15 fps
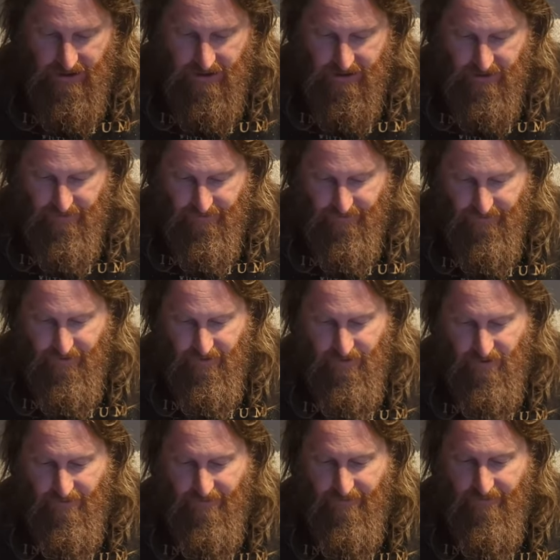It's a fruit
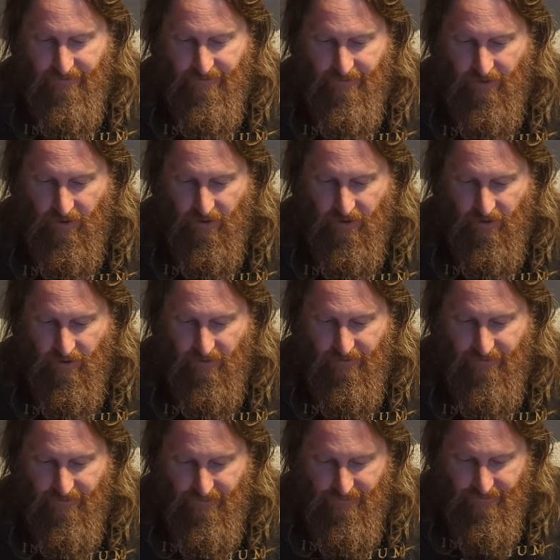or
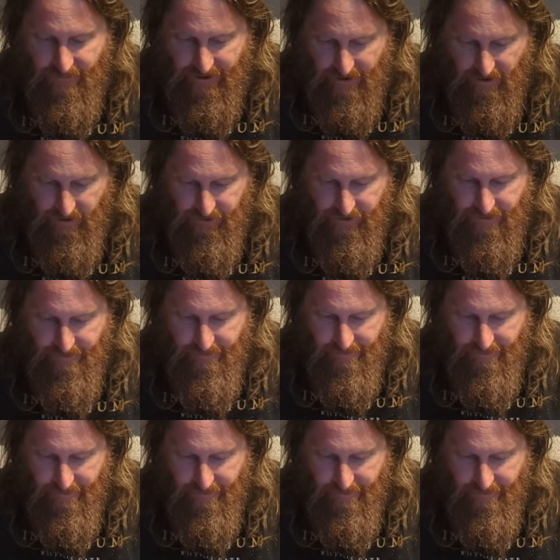field